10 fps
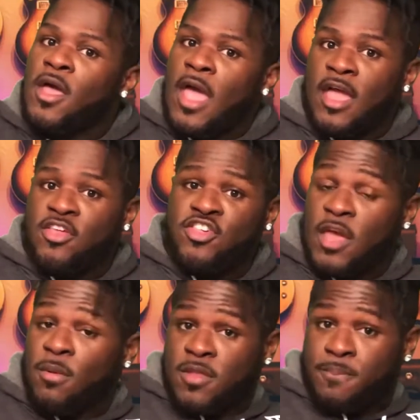And
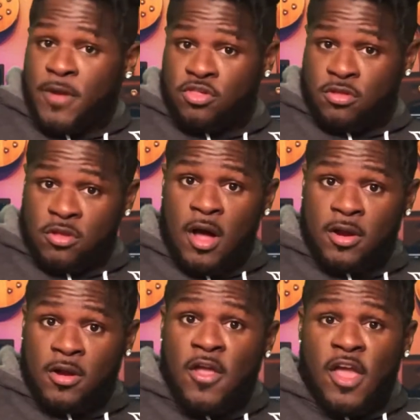she was a preacher's
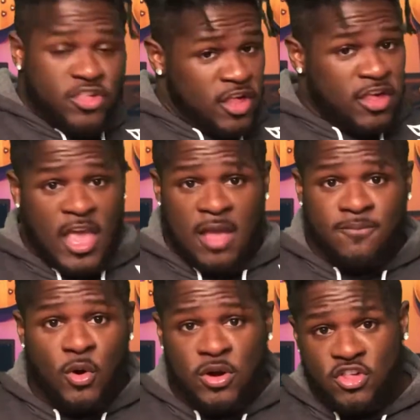daughter, and she came
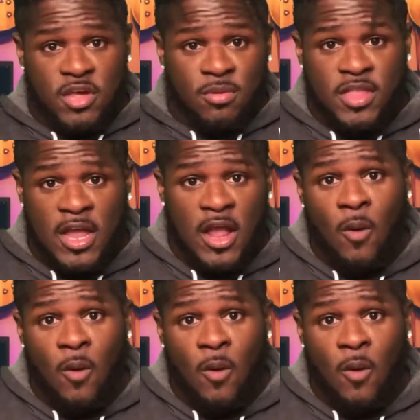forward and she was like,